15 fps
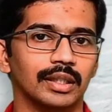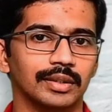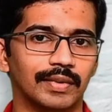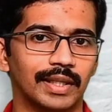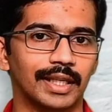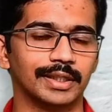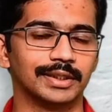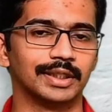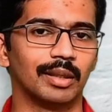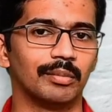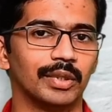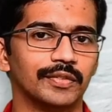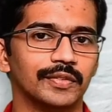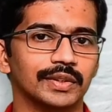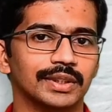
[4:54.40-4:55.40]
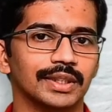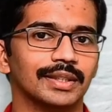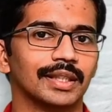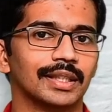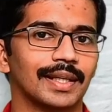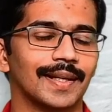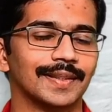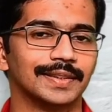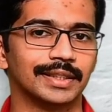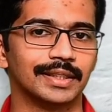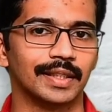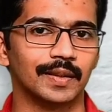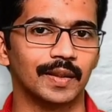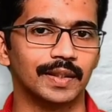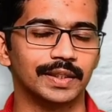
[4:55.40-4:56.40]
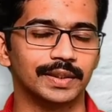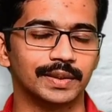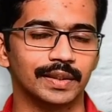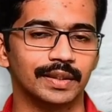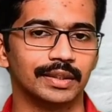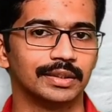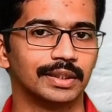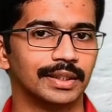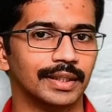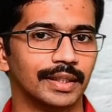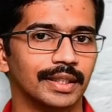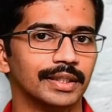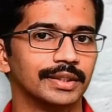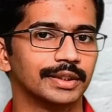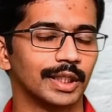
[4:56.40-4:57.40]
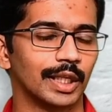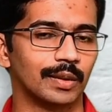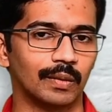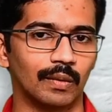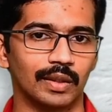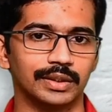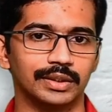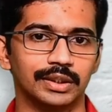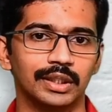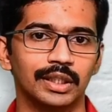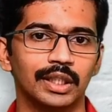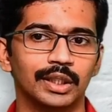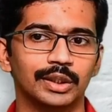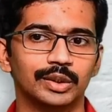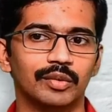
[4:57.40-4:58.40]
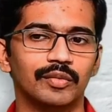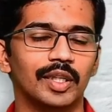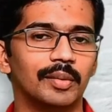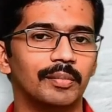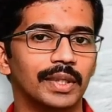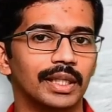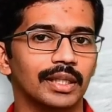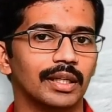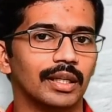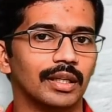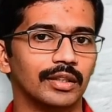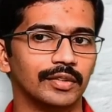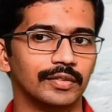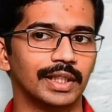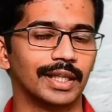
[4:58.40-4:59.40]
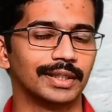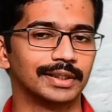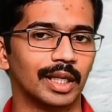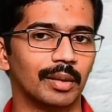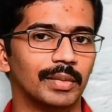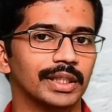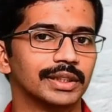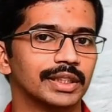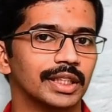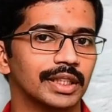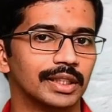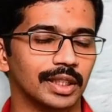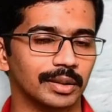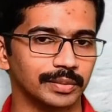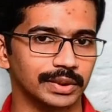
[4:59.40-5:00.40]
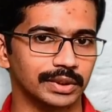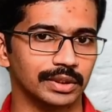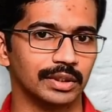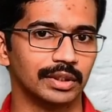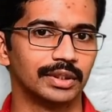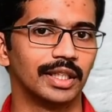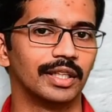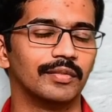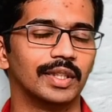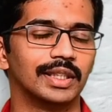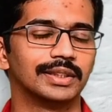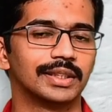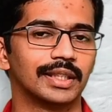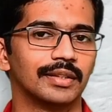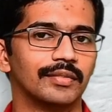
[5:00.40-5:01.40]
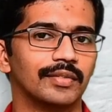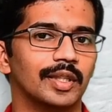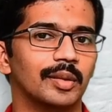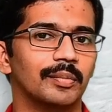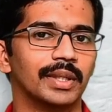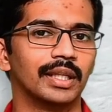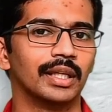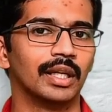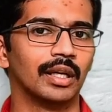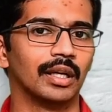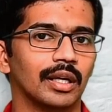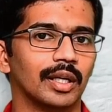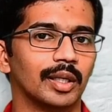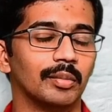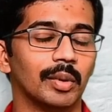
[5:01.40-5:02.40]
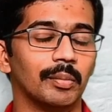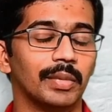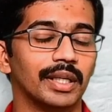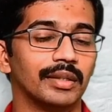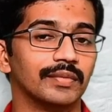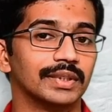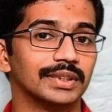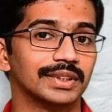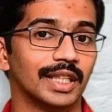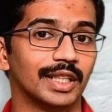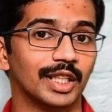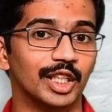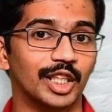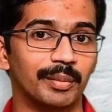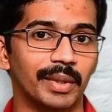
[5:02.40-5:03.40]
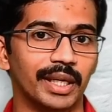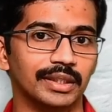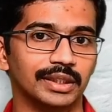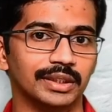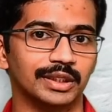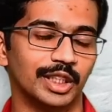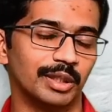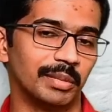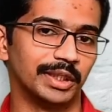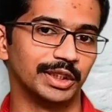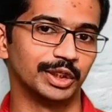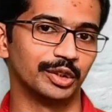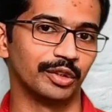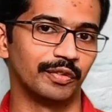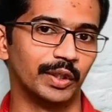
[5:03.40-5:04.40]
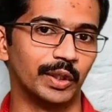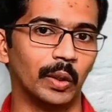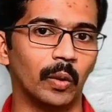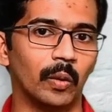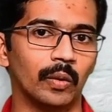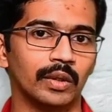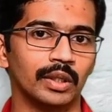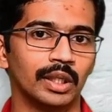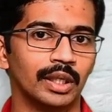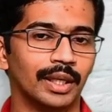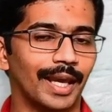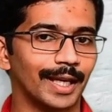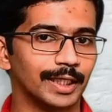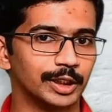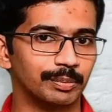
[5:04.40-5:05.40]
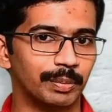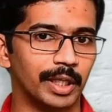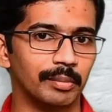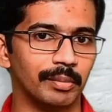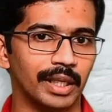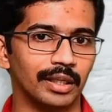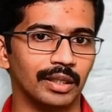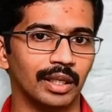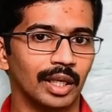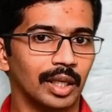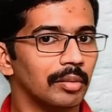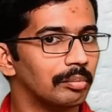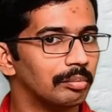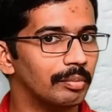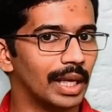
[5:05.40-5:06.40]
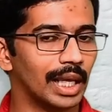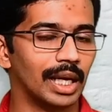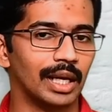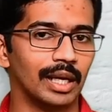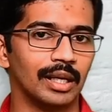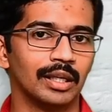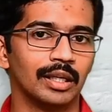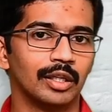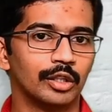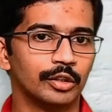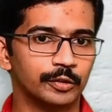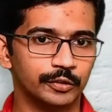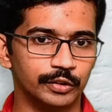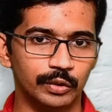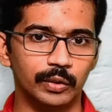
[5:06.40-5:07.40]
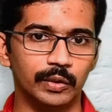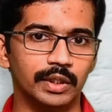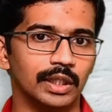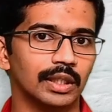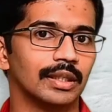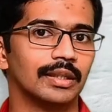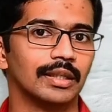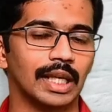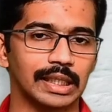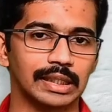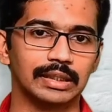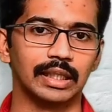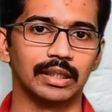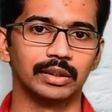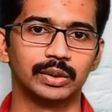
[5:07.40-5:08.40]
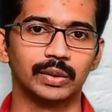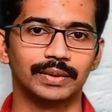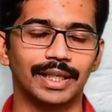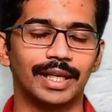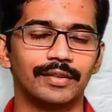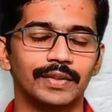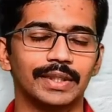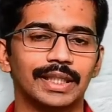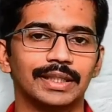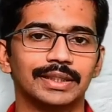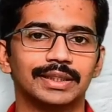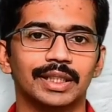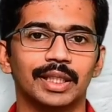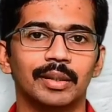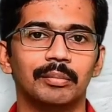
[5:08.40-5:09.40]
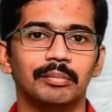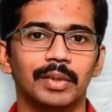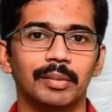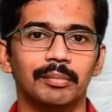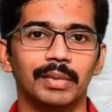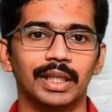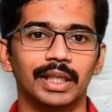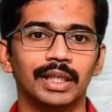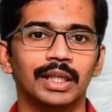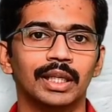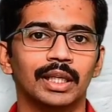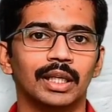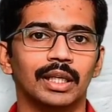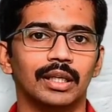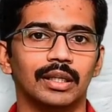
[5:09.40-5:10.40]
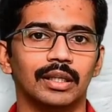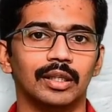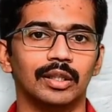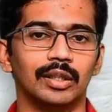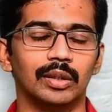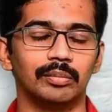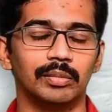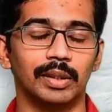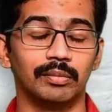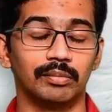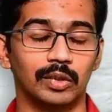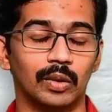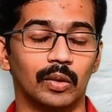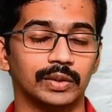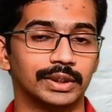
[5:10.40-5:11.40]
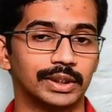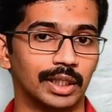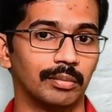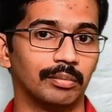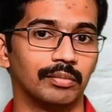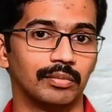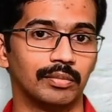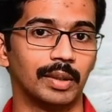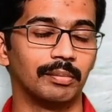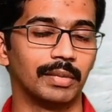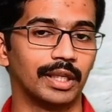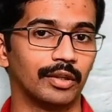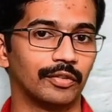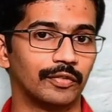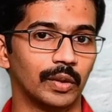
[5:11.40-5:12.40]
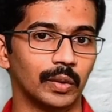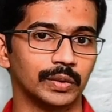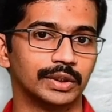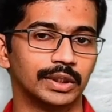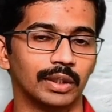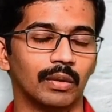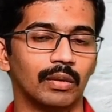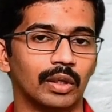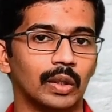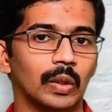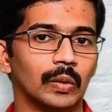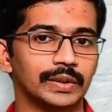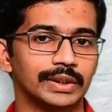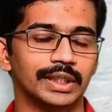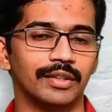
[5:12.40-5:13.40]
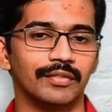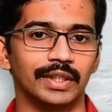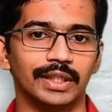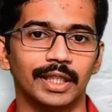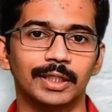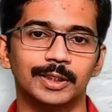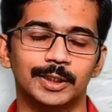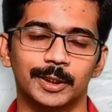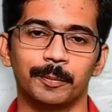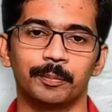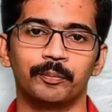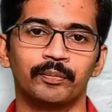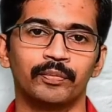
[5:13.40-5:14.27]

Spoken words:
one example, if you say the classical conditioning theory in psychology, so we'll be, in examination it comes, then we'll be remembering with certain images, images of a dog, experiment, bell, food, like that. So that we can say memory, memory of loss or loss we can say.